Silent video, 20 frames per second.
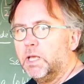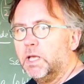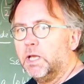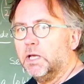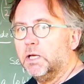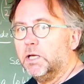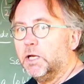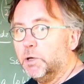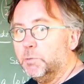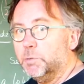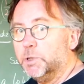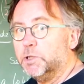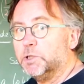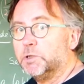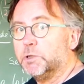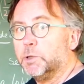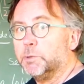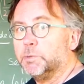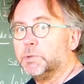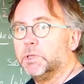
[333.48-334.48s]
And nobody
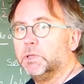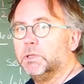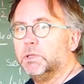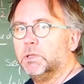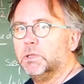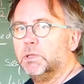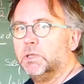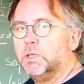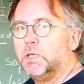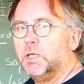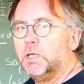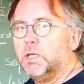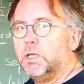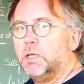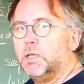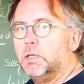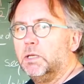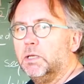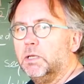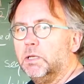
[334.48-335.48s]
stops it.
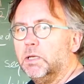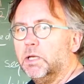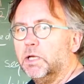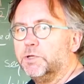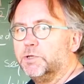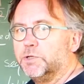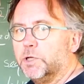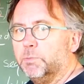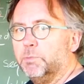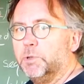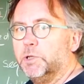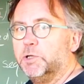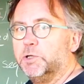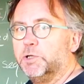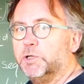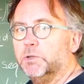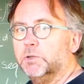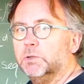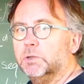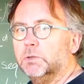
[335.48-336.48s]
And somebody
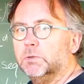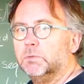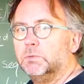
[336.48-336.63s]
should.